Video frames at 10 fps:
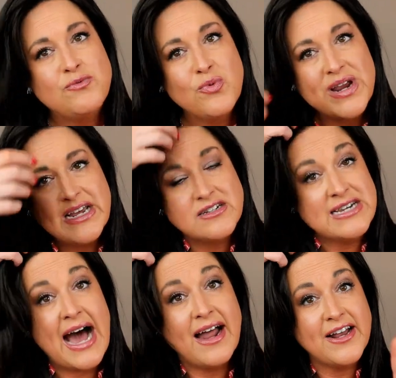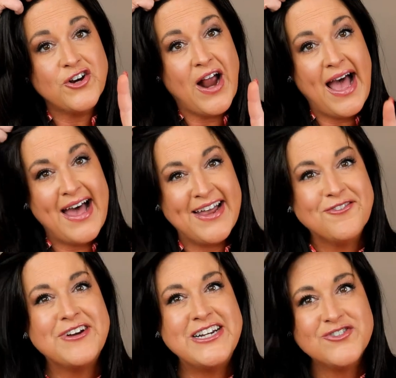read on your
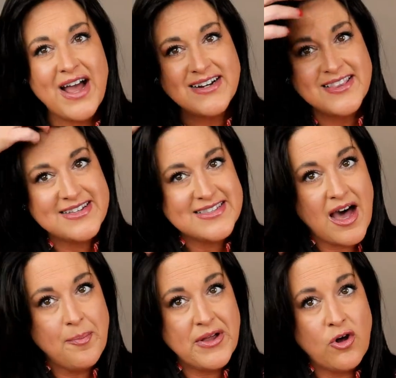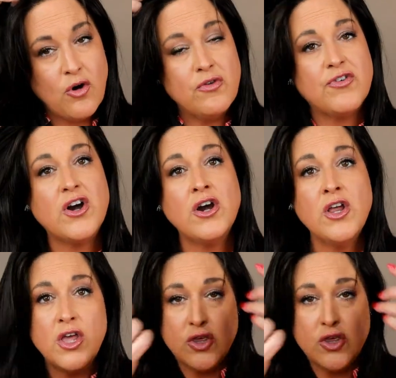head, redirected this up and over,